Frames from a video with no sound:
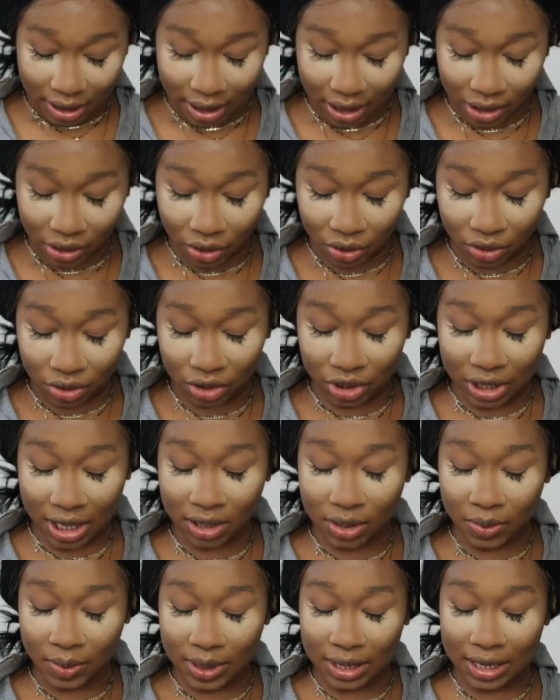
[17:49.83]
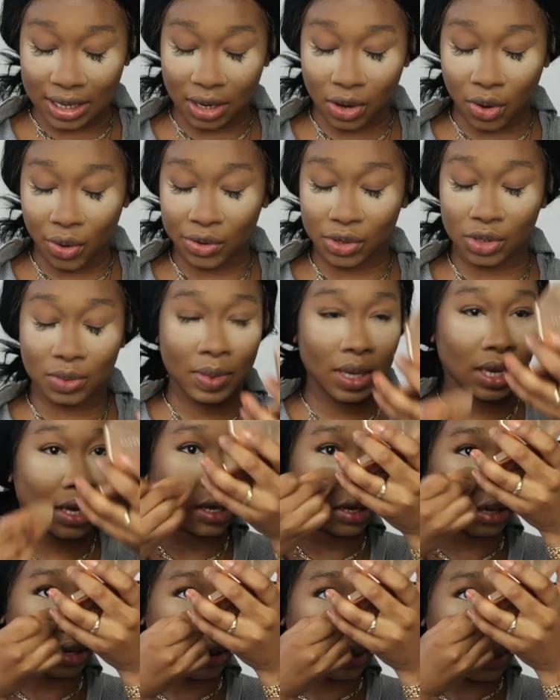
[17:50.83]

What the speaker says: it could genuinely cost me